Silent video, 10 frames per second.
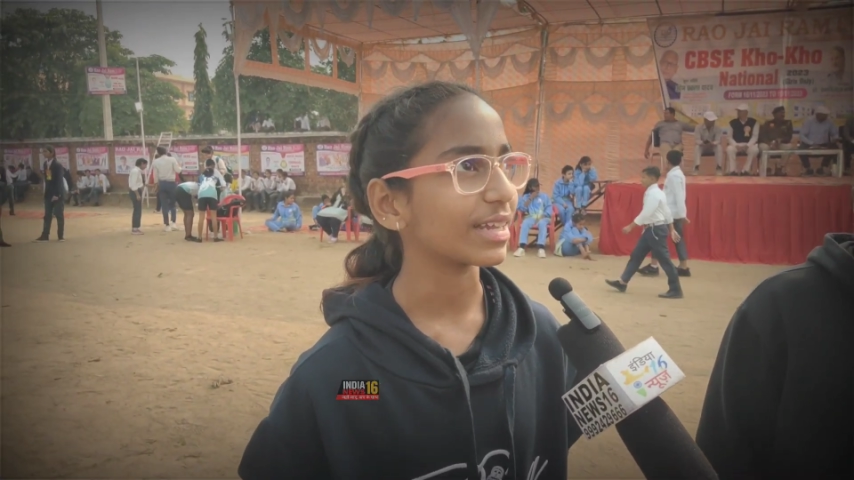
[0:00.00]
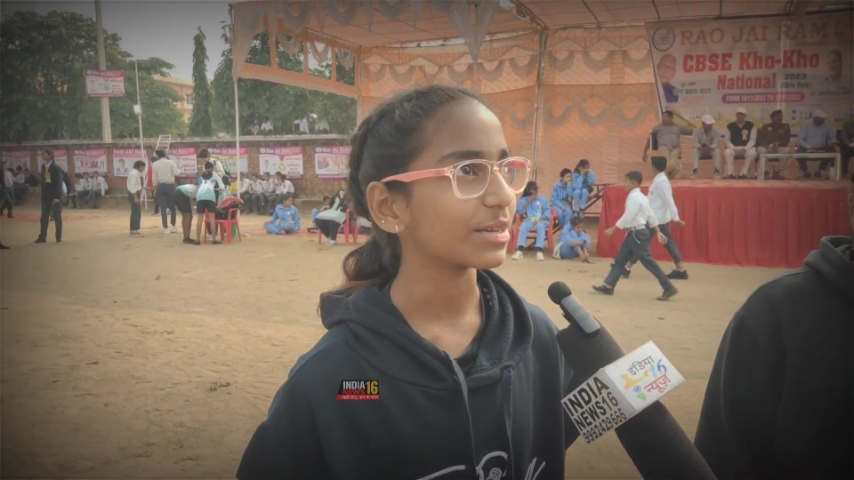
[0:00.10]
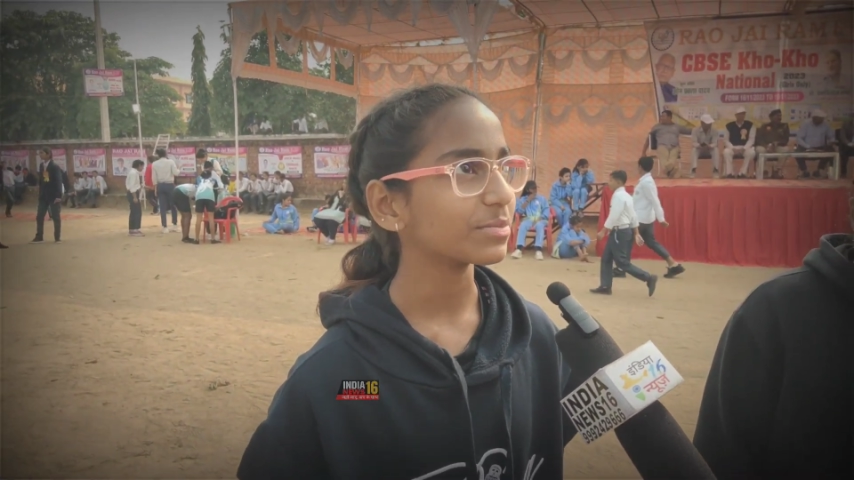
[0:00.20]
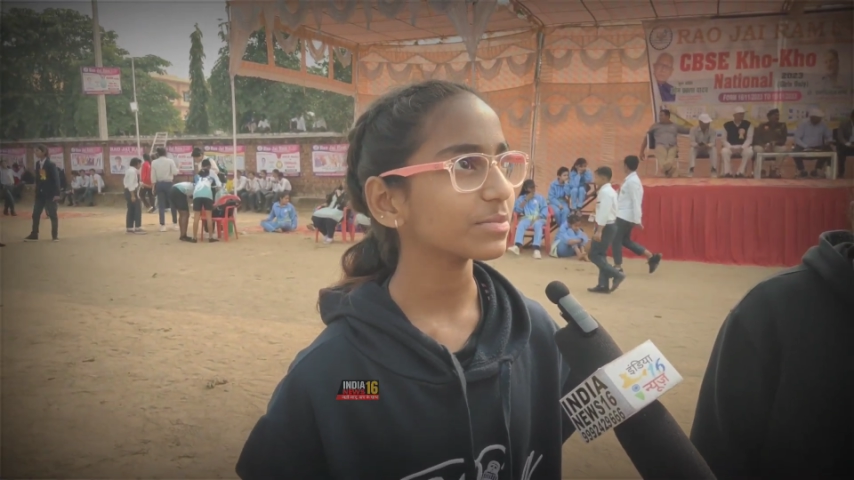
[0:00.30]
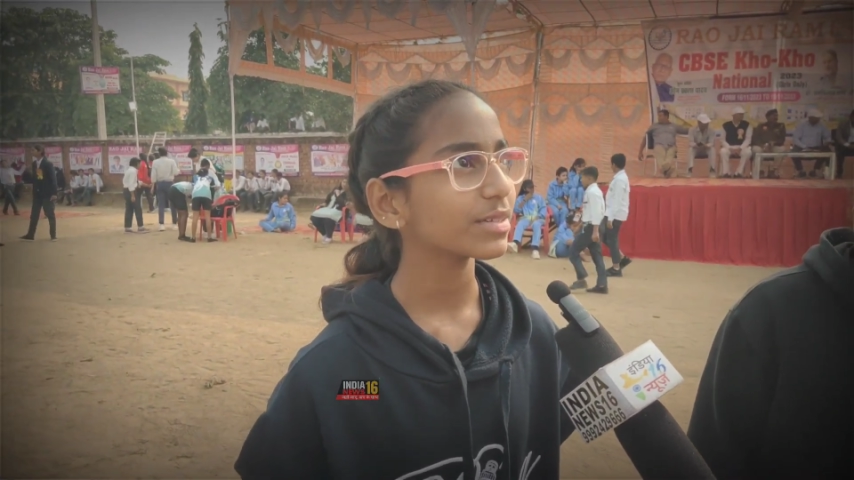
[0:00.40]

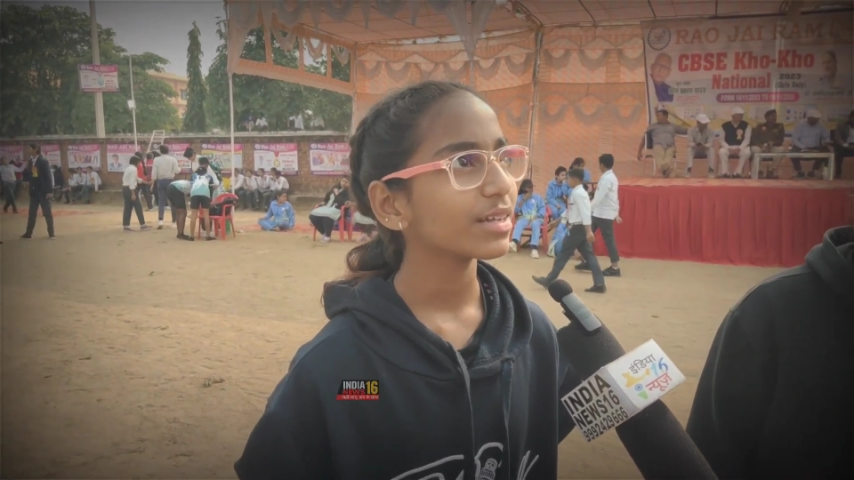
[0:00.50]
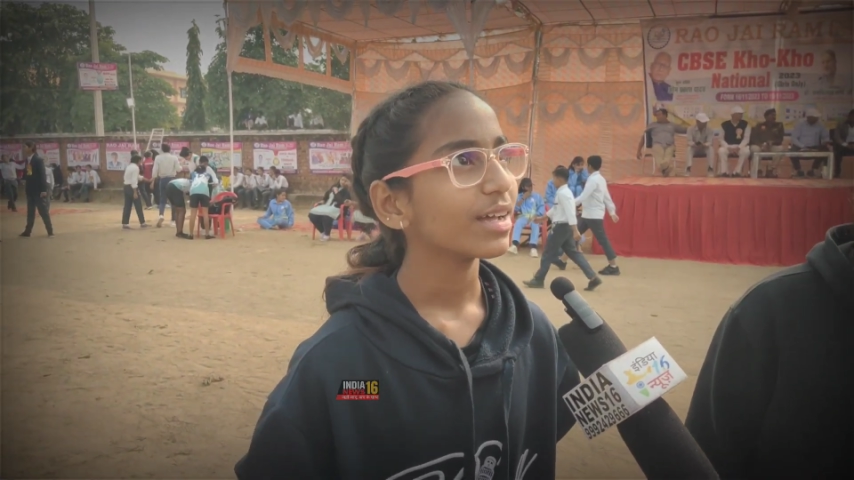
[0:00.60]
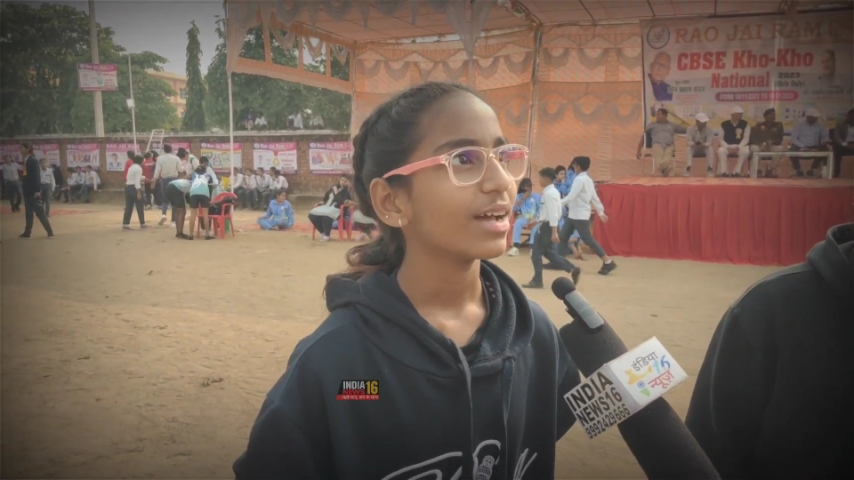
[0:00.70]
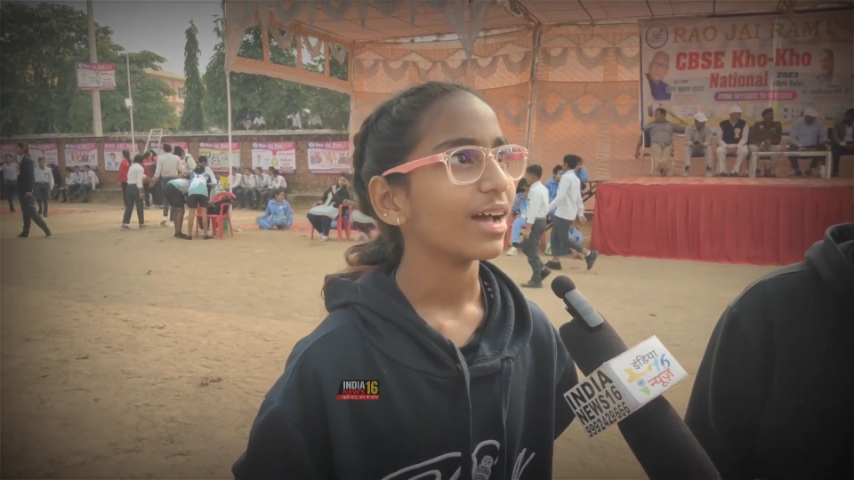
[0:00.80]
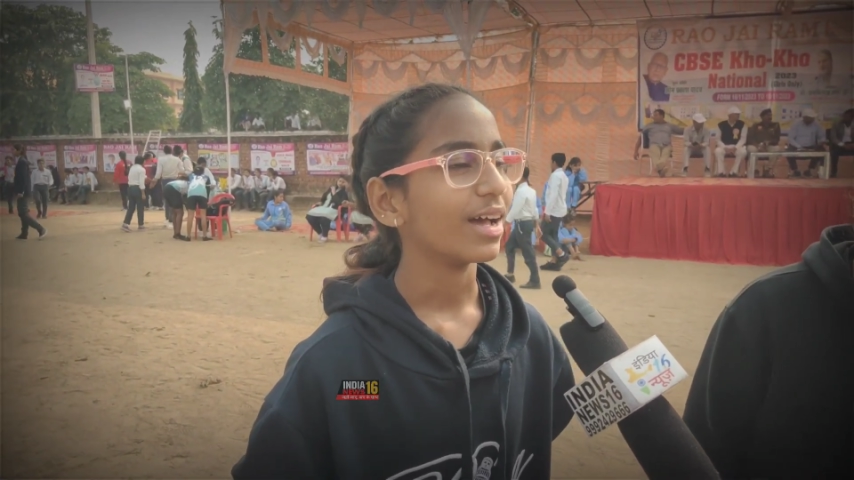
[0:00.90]
game.
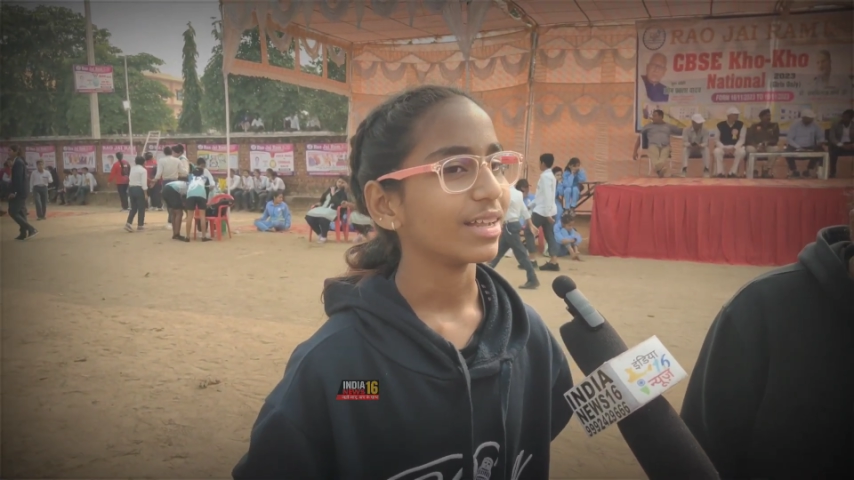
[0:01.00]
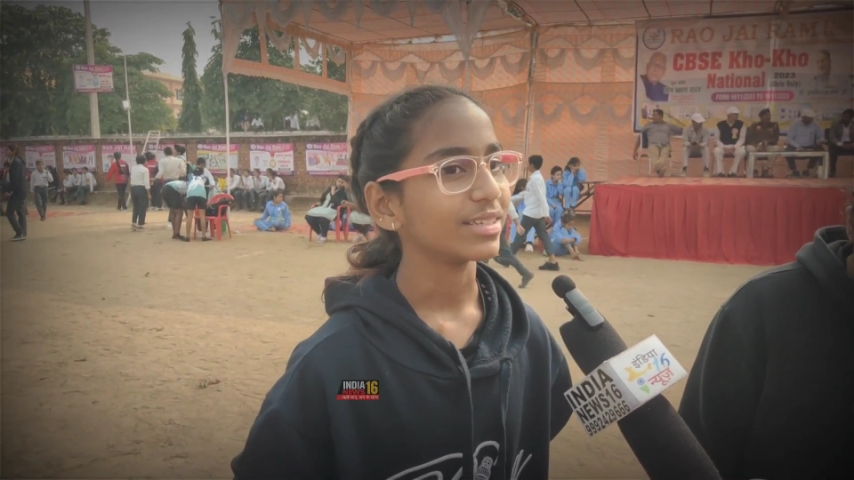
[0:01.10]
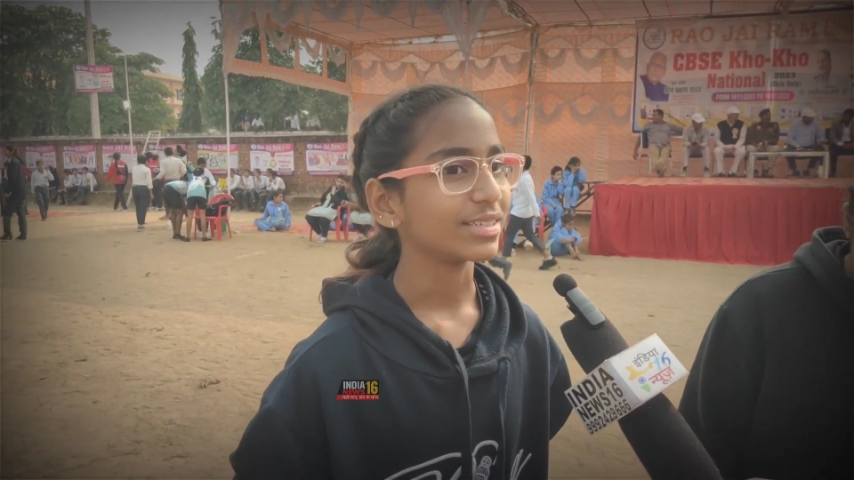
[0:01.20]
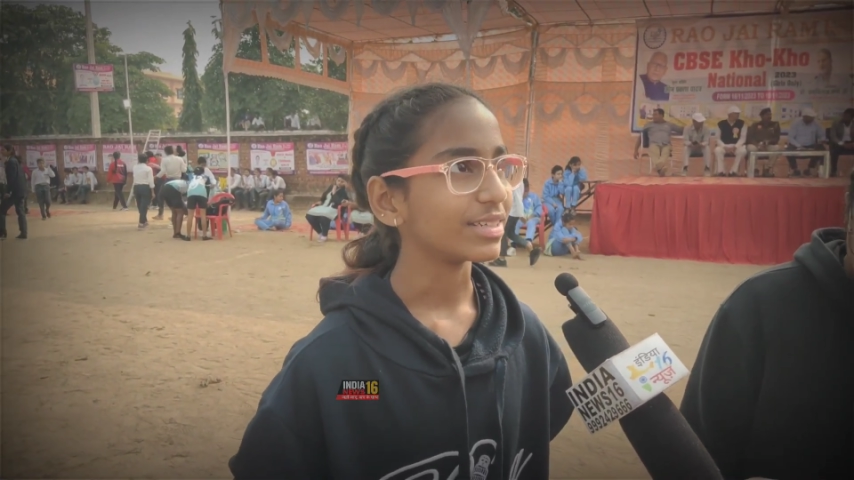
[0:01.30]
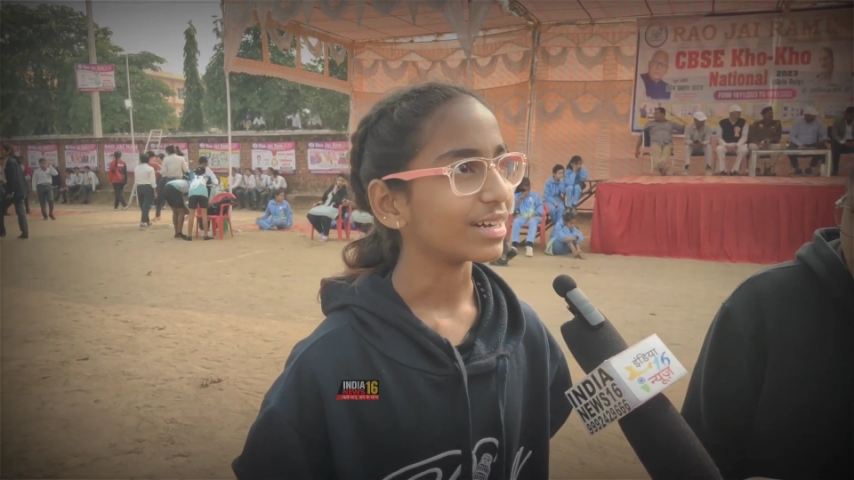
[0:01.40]

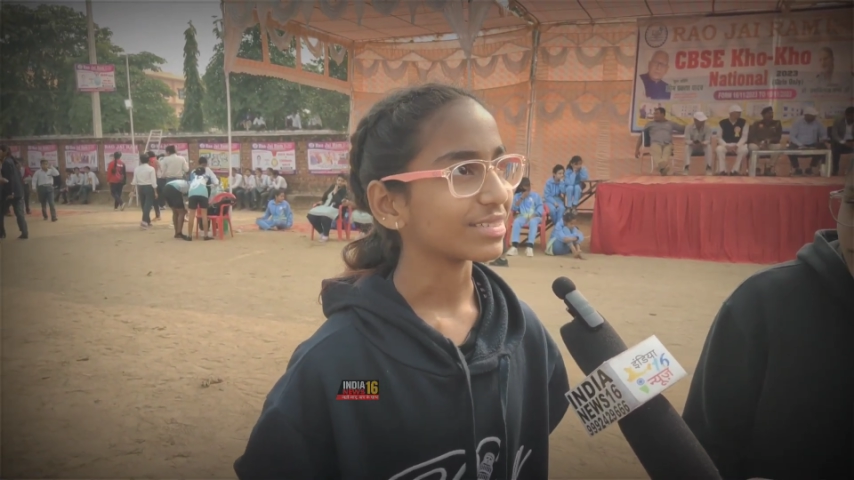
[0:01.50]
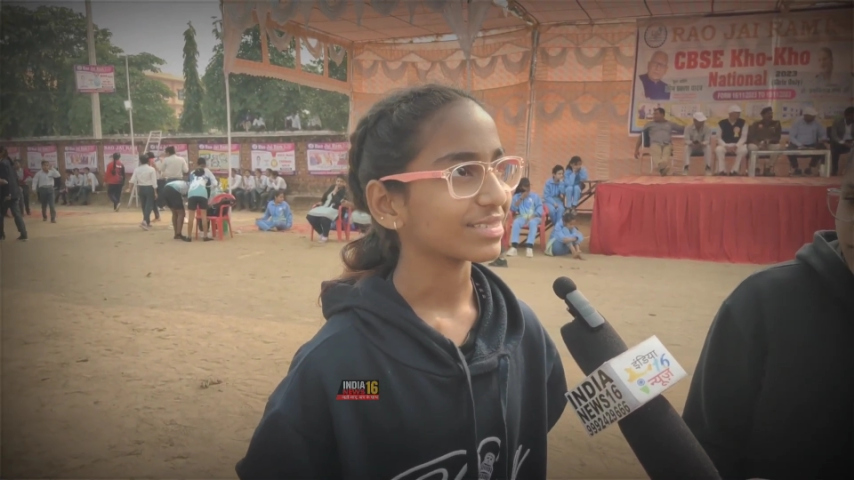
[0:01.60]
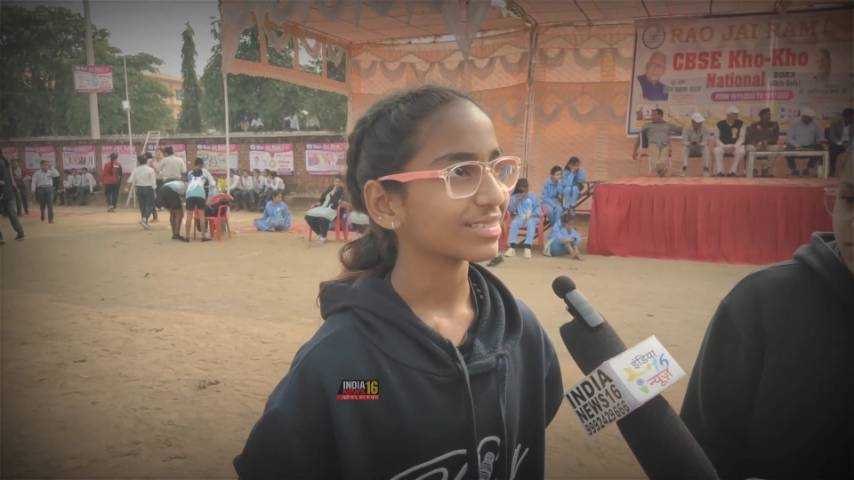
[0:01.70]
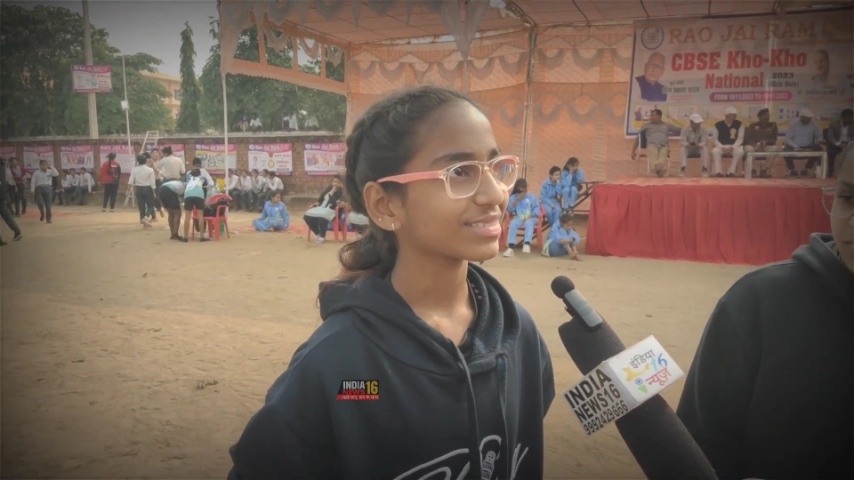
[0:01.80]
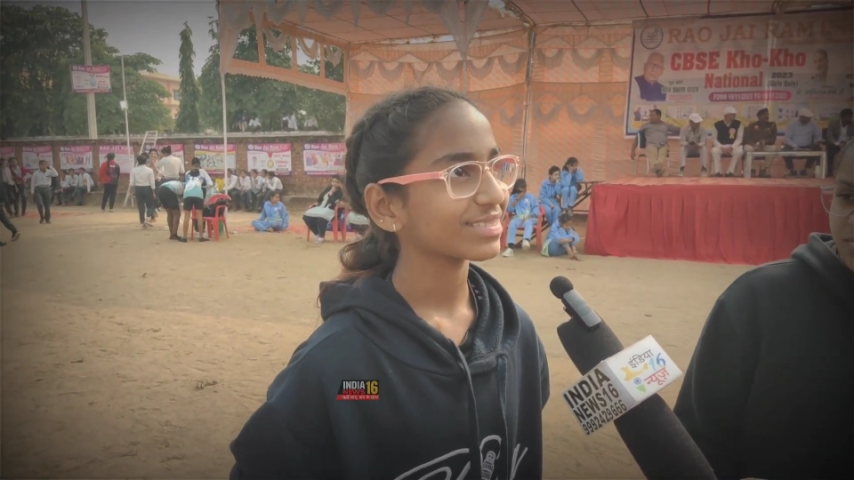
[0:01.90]
And yeah.